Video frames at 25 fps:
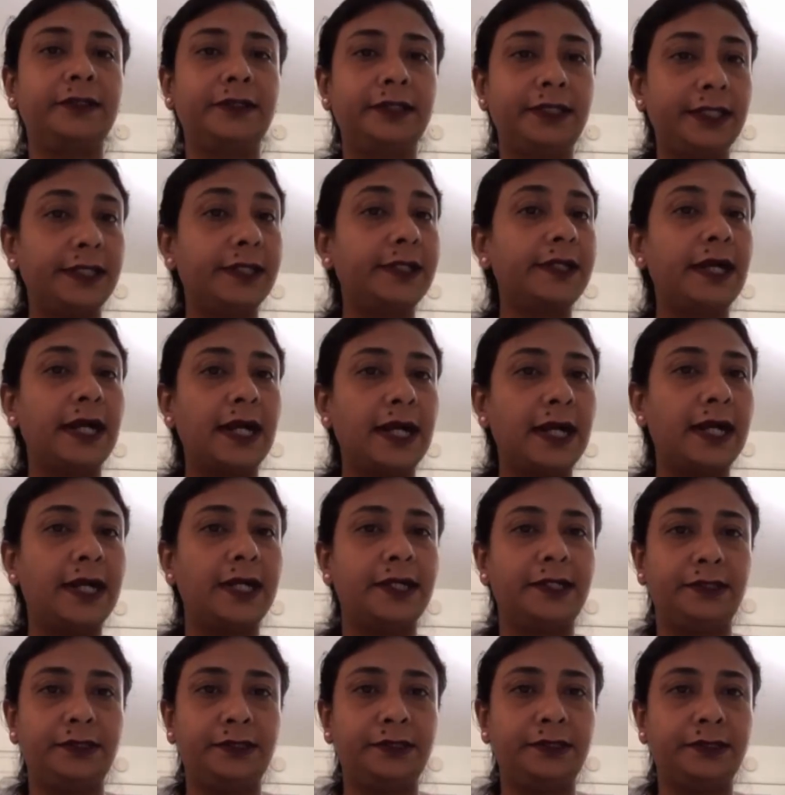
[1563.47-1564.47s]
They are
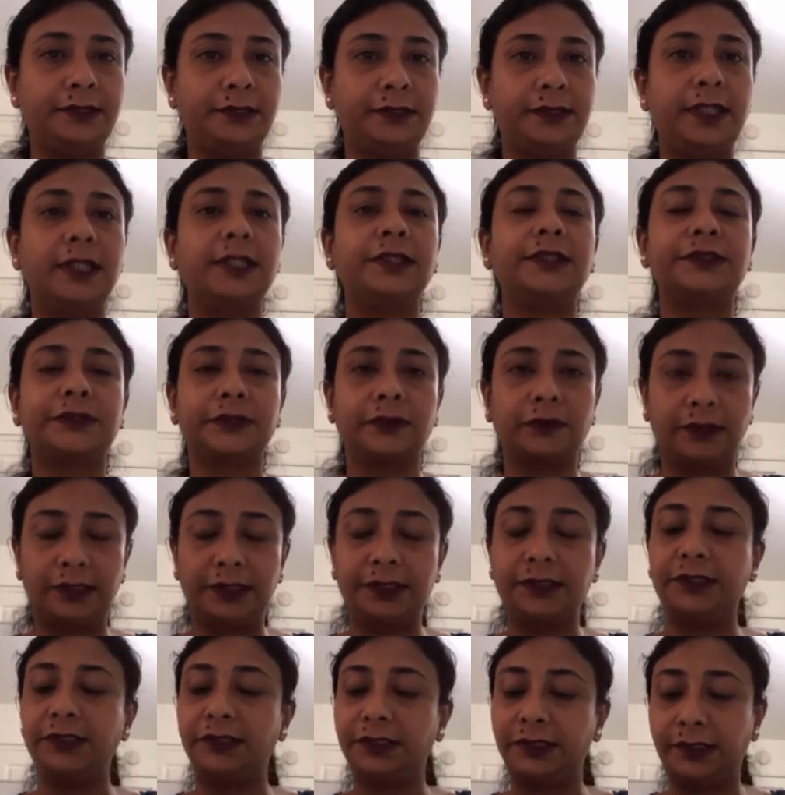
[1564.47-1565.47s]
hard and
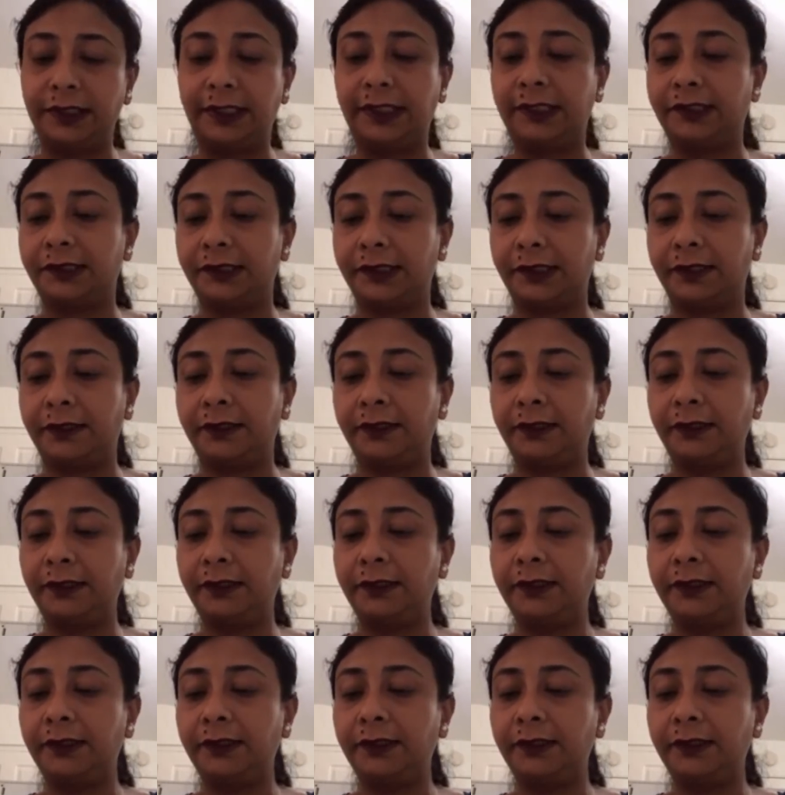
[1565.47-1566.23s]
solid in nature.